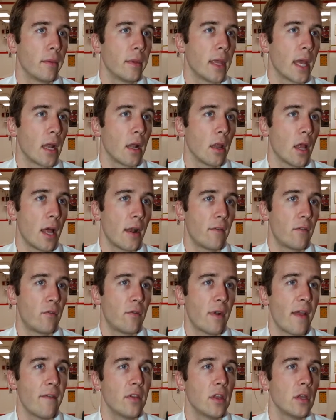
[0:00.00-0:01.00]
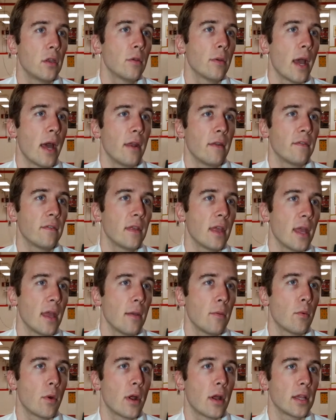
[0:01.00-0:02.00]
get a lot of revenue out of
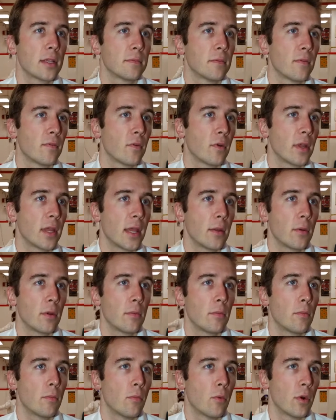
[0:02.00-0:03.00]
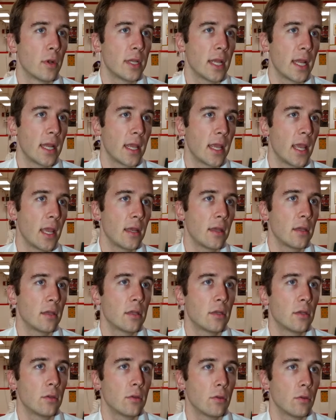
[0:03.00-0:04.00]
them, whereas before they were more dedicated
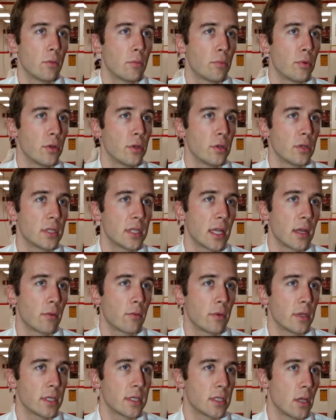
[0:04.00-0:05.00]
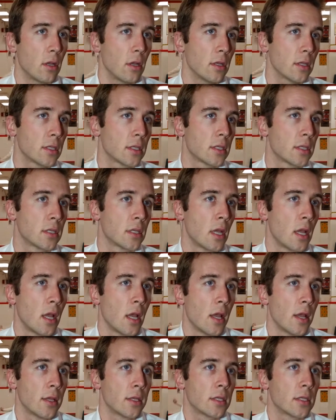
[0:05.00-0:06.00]
to producing results.
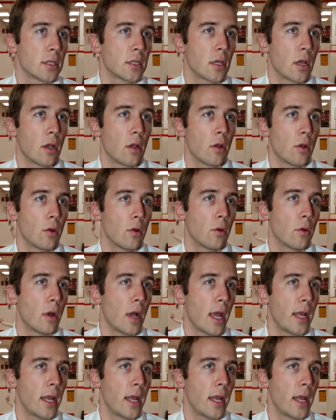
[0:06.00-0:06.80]
So